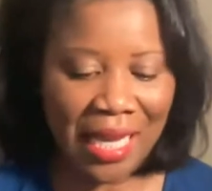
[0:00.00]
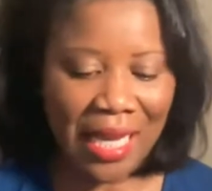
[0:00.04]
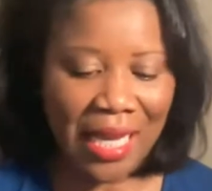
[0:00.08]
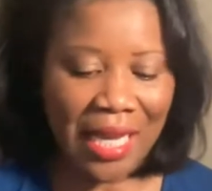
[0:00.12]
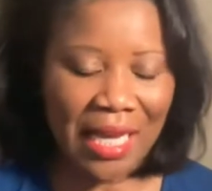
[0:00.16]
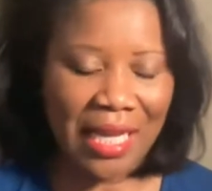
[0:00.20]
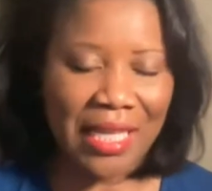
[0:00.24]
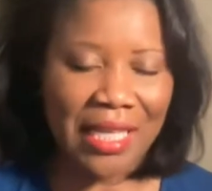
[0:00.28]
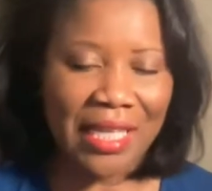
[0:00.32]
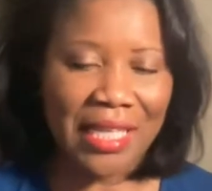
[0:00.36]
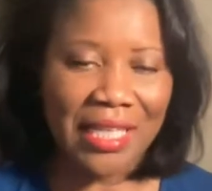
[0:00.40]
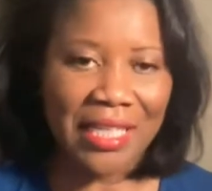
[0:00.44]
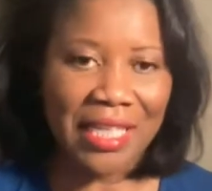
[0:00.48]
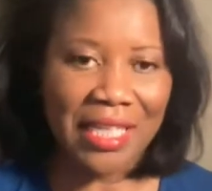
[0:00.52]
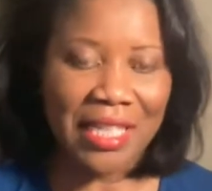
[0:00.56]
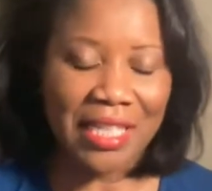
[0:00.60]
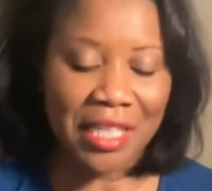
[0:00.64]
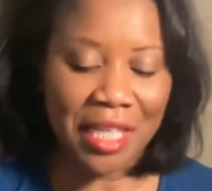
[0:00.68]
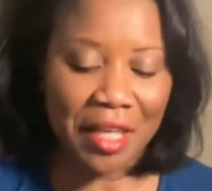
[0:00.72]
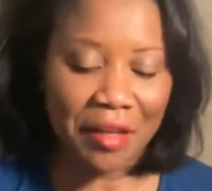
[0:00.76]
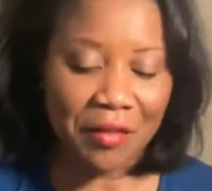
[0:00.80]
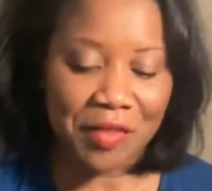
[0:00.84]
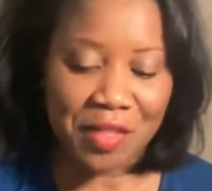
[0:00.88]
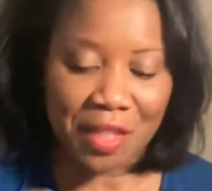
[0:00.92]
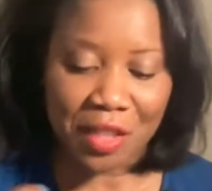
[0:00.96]
It, it, it
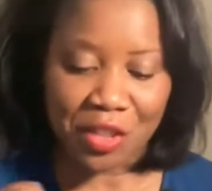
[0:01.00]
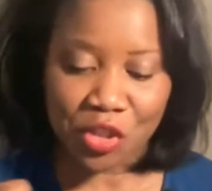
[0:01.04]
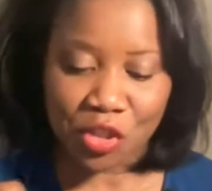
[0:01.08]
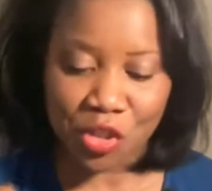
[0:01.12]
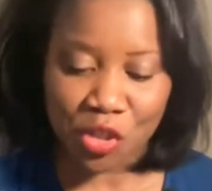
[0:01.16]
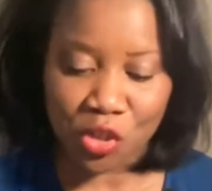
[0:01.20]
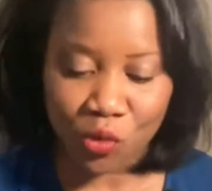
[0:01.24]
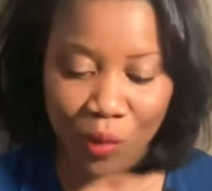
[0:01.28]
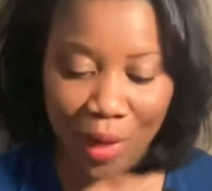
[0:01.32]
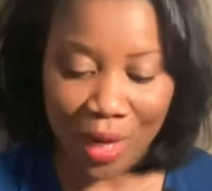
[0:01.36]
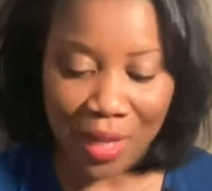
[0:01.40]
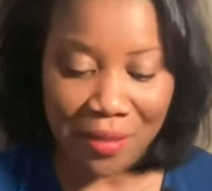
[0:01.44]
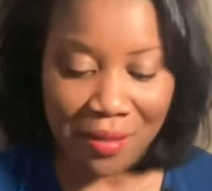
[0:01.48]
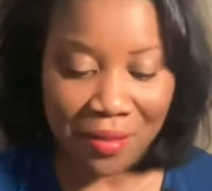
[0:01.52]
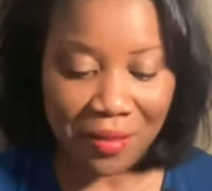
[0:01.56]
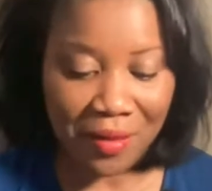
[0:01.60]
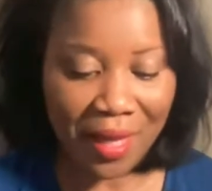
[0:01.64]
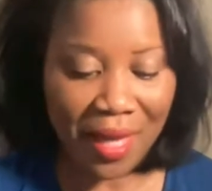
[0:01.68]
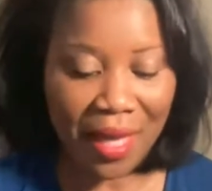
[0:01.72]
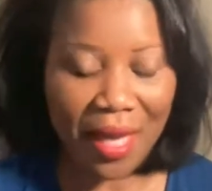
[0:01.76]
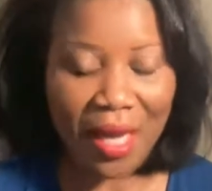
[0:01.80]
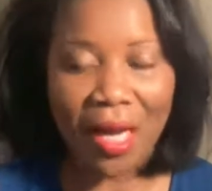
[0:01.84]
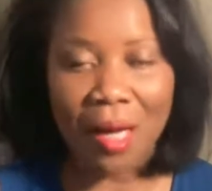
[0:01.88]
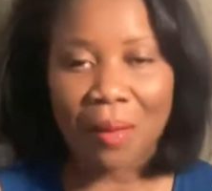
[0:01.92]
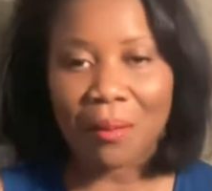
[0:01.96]
gives us strength
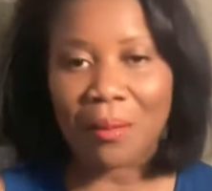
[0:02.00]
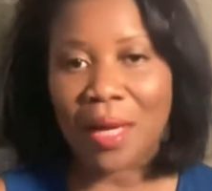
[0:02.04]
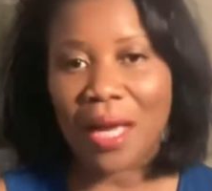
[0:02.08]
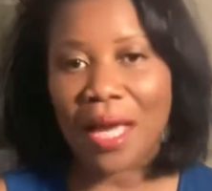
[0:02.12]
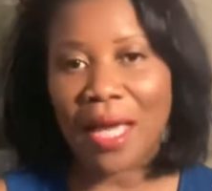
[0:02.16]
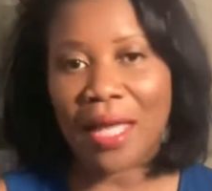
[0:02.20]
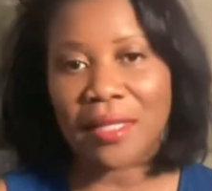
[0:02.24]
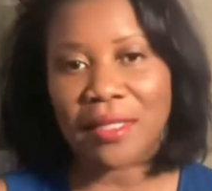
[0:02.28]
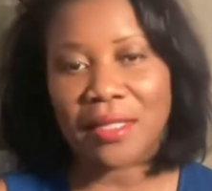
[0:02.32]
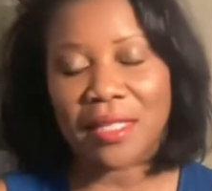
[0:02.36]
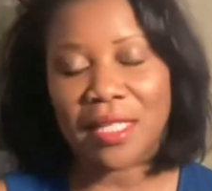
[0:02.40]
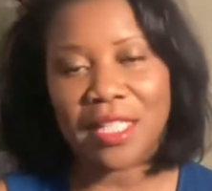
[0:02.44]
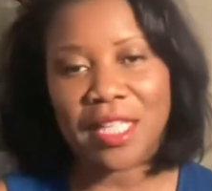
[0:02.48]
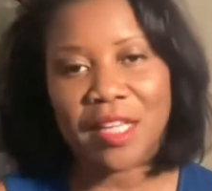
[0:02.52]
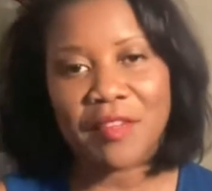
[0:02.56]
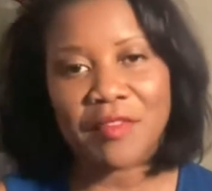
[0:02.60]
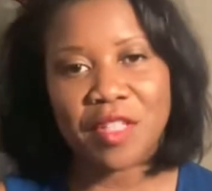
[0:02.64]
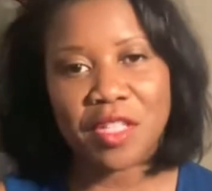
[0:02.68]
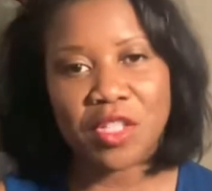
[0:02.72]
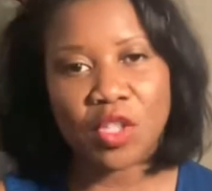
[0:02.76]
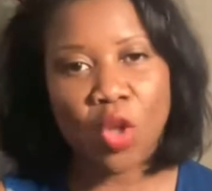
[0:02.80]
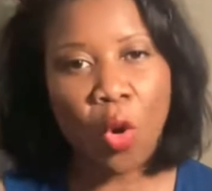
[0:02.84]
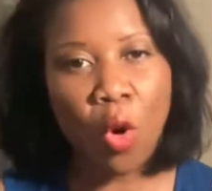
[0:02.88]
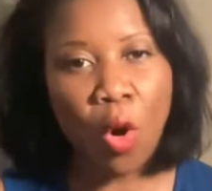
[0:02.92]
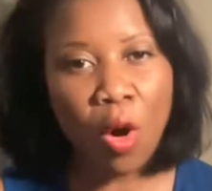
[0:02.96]
um, and it gives
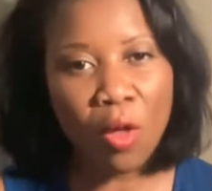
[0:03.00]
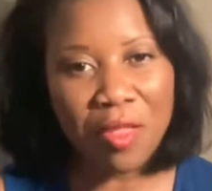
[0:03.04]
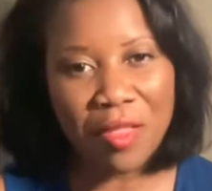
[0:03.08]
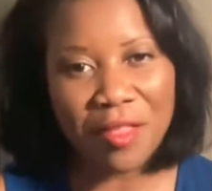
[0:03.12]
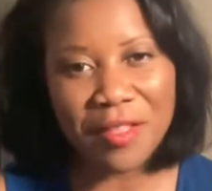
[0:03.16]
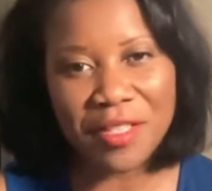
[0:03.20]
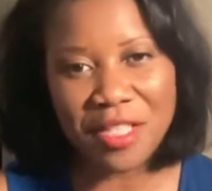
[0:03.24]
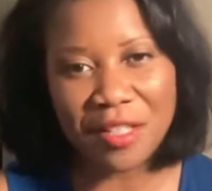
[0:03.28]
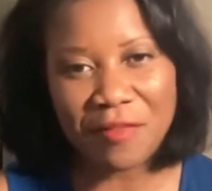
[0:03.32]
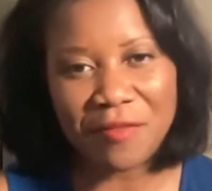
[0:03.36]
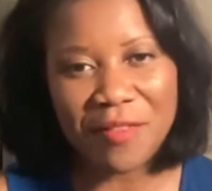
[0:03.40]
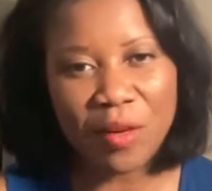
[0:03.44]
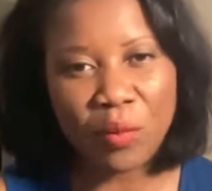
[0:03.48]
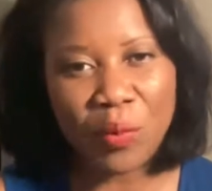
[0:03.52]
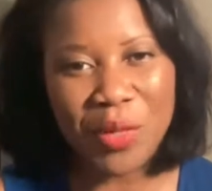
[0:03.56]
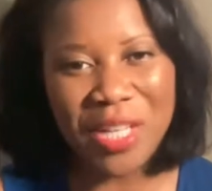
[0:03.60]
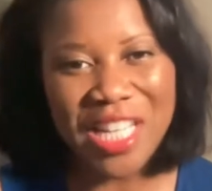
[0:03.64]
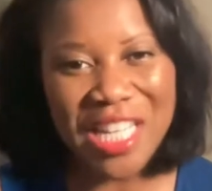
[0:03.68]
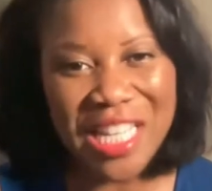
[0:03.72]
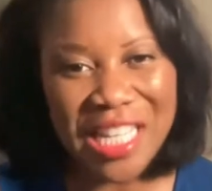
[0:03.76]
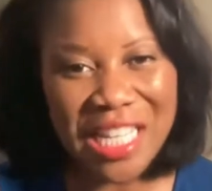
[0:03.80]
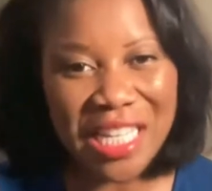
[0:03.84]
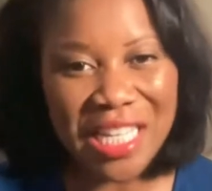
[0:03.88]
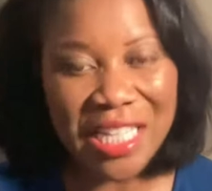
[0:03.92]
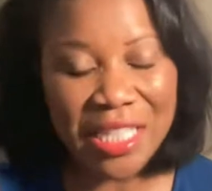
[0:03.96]
us all the stuff that we
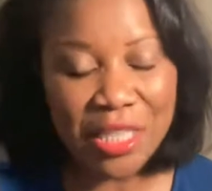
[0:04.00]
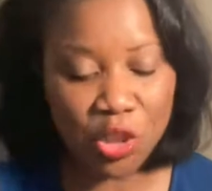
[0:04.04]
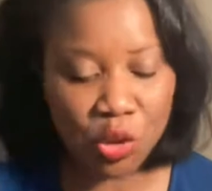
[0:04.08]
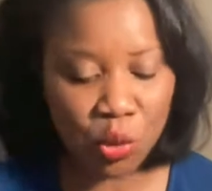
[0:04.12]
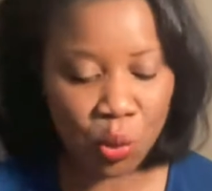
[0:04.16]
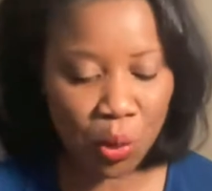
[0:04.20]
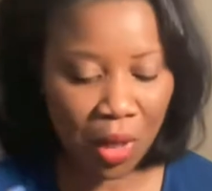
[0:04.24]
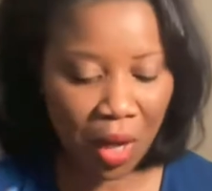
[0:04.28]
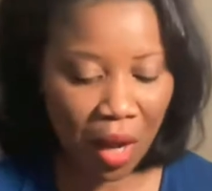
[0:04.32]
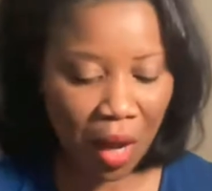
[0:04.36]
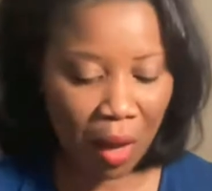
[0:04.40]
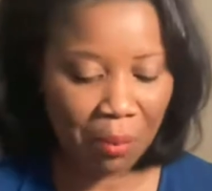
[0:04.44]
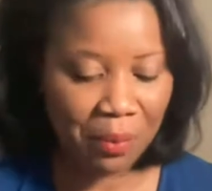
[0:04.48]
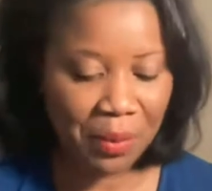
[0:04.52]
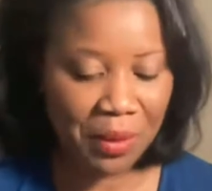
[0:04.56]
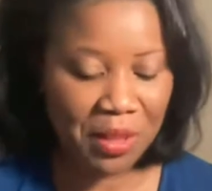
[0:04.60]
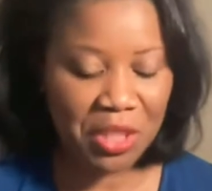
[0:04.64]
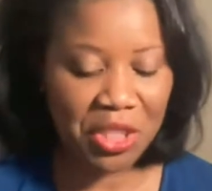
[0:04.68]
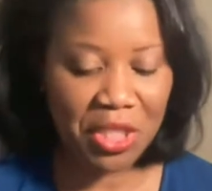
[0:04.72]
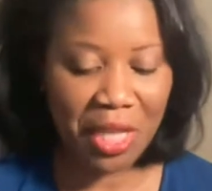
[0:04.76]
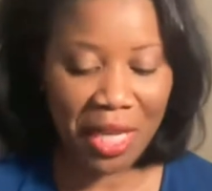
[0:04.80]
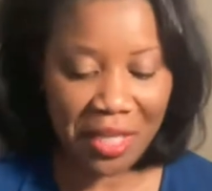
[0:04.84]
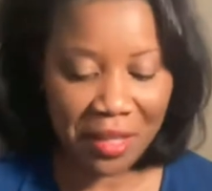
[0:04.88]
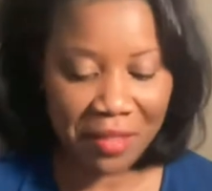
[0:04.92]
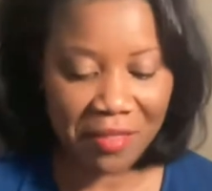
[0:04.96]
need to accomplish
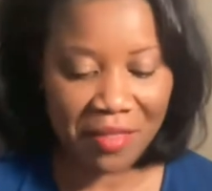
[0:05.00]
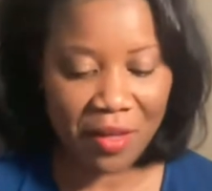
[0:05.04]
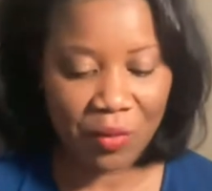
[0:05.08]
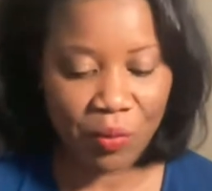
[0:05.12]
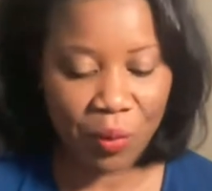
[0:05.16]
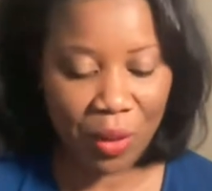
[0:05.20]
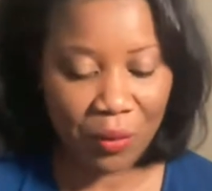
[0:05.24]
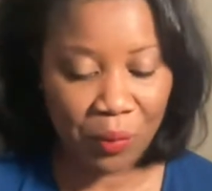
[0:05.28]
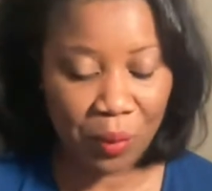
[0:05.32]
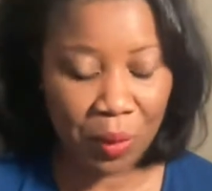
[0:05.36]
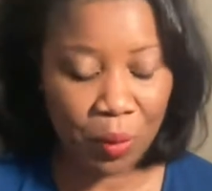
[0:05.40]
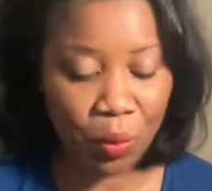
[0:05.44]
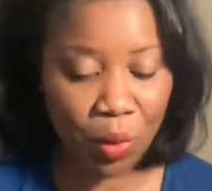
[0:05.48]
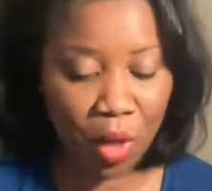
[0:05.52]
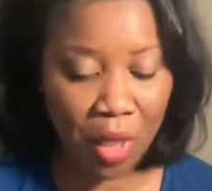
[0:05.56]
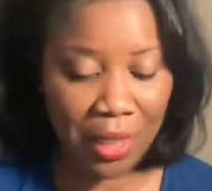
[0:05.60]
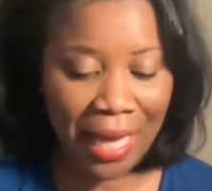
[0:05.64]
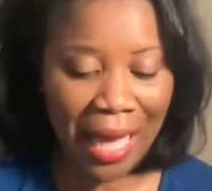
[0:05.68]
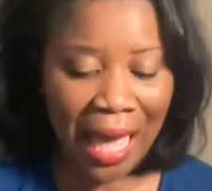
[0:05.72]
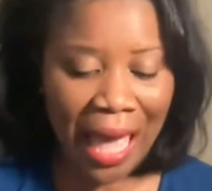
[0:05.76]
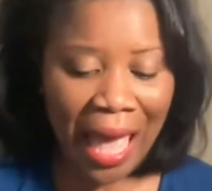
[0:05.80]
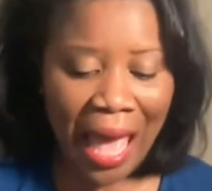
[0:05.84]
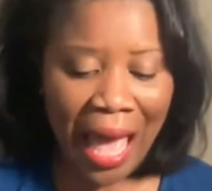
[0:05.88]
anything that we want.